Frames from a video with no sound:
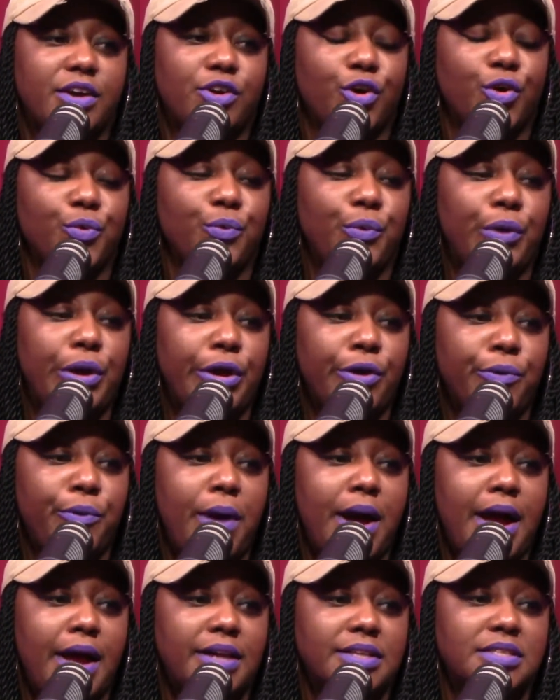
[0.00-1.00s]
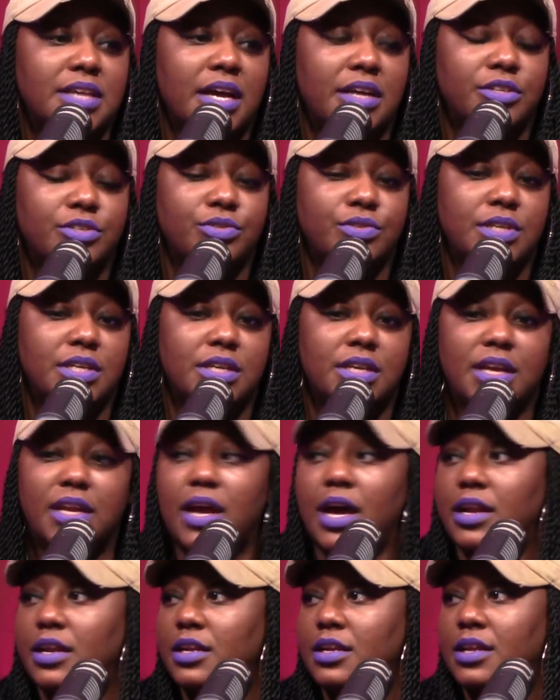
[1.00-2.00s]
career-wise, I do need to get
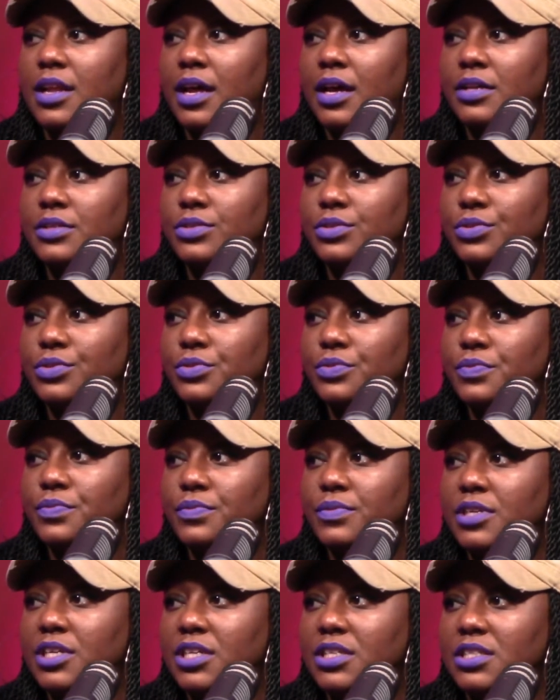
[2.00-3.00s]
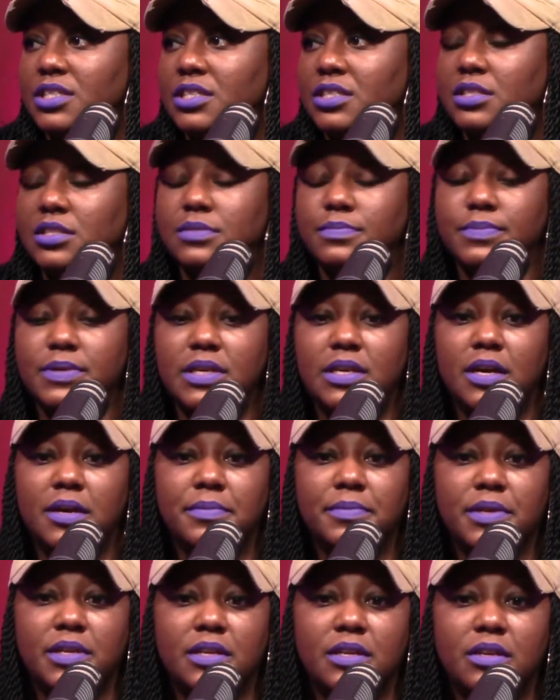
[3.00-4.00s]
out of the classroom because it's
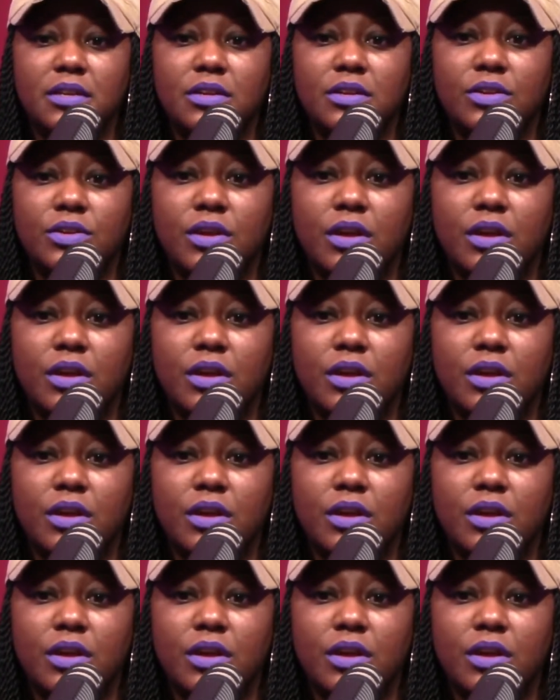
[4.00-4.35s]
becoming